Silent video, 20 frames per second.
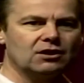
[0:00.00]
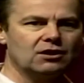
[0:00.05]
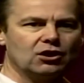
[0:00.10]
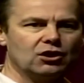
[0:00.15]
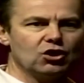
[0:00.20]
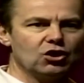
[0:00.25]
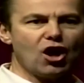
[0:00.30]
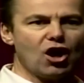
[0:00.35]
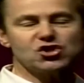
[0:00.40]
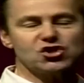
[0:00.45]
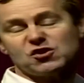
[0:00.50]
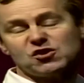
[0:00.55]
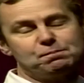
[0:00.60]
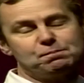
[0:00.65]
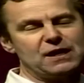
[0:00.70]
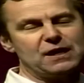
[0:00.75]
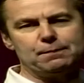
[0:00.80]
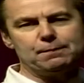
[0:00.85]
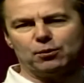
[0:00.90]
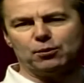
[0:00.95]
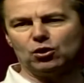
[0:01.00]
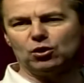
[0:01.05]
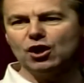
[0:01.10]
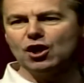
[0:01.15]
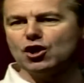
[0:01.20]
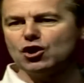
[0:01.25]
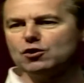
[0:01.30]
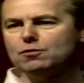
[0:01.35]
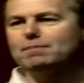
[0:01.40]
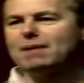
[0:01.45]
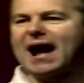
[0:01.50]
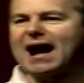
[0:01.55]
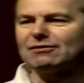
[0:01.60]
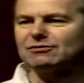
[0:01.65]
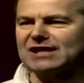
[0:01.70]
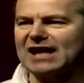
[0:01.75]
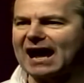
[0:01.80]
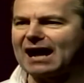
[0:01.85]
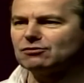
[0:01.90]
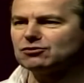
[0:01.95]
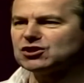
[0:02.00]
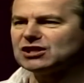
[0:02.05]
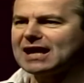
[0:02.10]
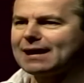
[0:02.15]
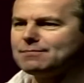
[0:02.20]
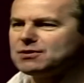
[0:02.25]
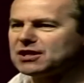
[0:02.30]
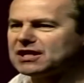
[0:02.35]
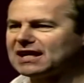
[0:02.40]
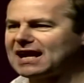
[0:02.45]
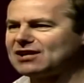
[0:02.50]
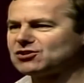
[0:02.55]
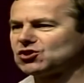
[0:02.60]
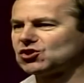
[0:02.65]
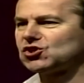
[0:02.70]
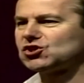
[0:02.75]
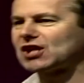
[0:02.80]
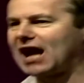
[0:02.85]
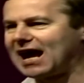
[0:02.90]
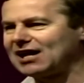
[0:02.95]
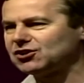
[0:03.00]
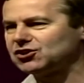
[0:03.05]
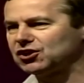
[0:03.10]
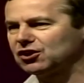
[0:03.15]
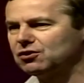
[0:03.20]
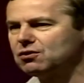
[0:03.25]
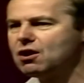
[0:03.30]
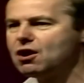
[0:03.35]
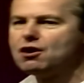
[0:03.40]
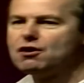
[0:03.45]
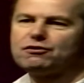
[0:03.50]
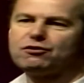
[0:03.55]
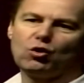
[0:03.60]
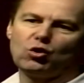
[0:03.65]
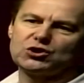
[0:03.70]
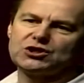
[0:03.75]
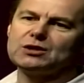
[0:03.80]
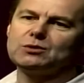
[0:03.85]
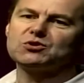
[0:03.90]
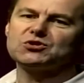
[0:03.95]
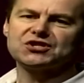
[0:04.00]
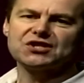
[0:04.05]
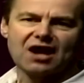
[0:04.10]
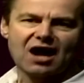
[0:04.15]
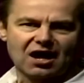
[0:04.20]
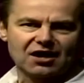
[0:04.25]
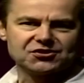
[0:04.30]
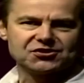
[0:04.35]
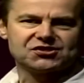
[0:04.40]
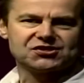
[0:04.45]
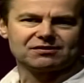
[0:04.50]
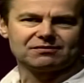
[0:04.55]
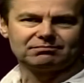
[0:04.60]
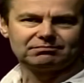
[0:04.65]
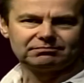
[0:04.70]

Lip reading: Lots of people who bowed down to Nebuchadnezzar's statue thought he was nuts.